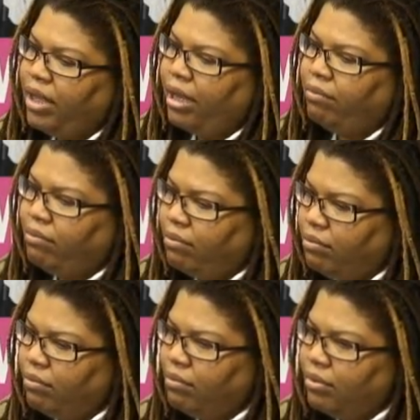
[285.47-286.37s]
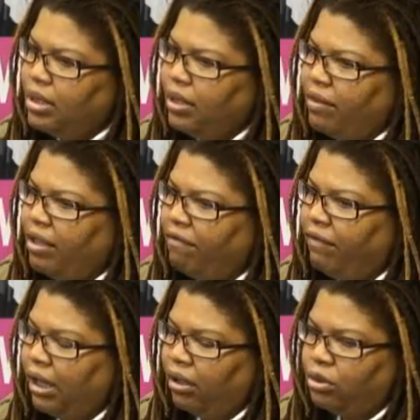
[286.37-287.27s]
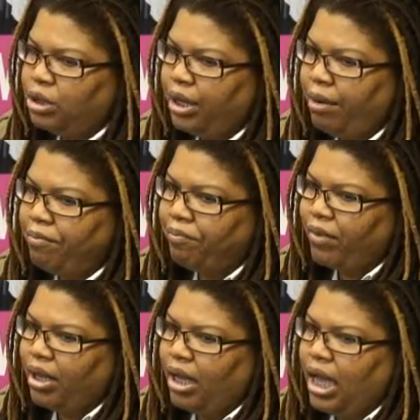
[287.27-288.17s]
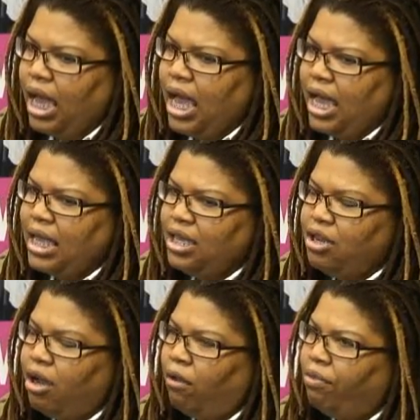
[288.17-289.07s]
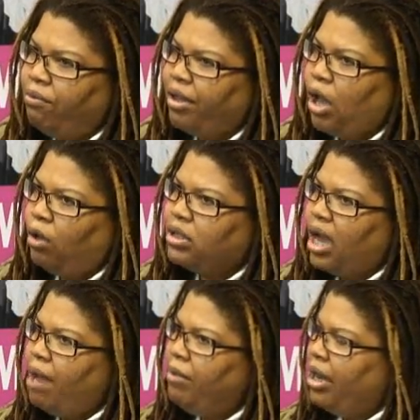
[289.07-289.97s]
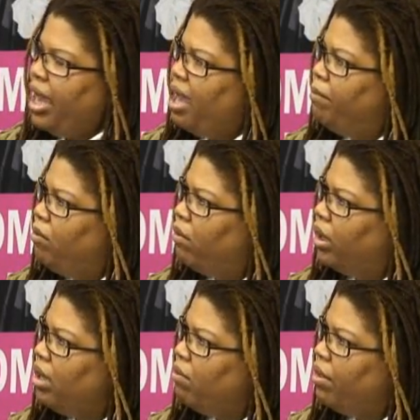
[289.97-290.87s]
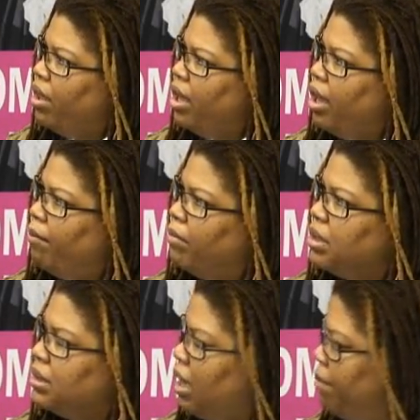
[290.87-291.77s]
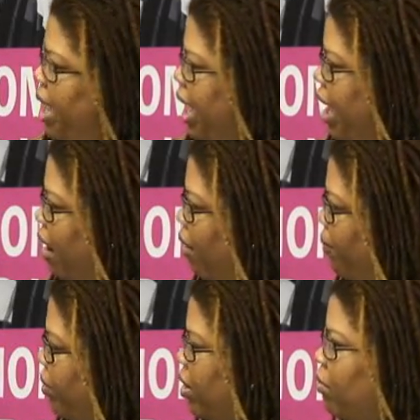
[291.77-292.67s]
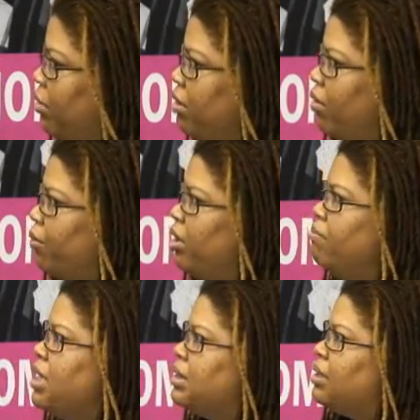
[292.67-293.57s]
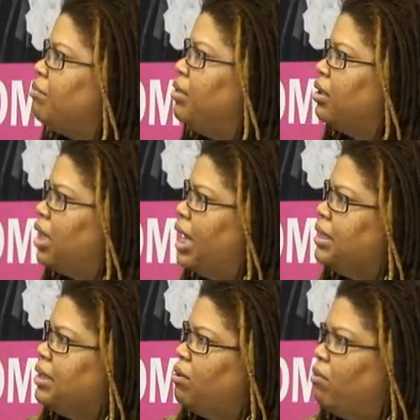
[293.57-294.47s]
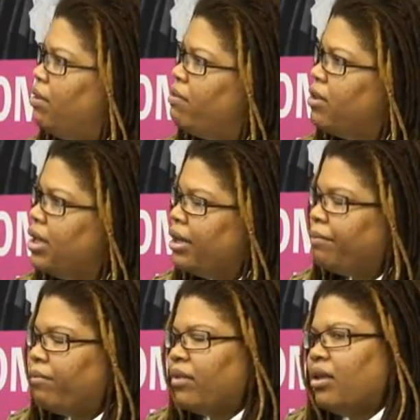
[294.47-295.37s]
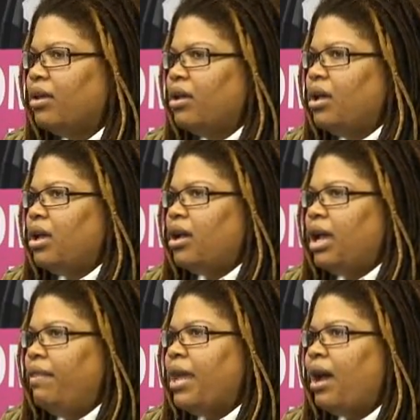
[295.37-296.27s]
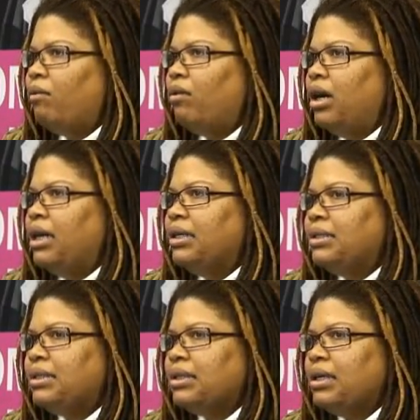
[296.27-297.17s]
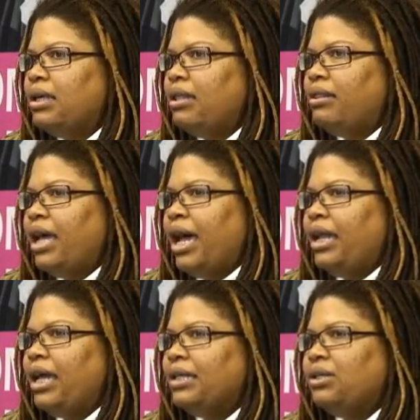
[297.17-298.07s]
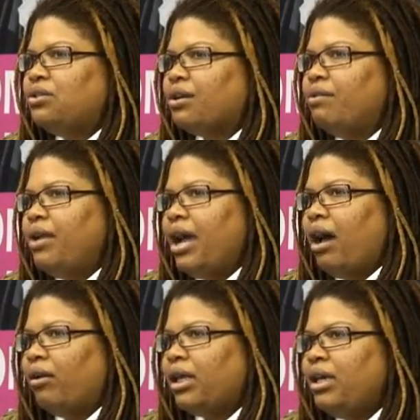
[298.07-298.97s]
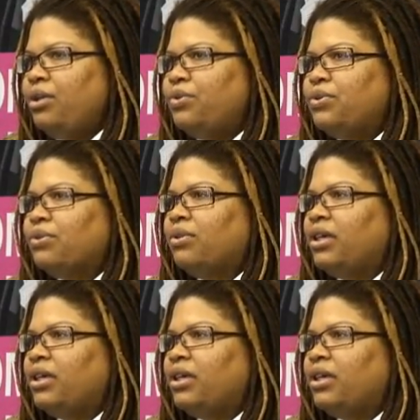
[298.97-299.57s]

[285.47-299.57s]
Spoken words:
that fellowship. You know, through the whole time that I had been working with him, somehow we were remiss in realizing one thing, and that was that, as it turned out, he used to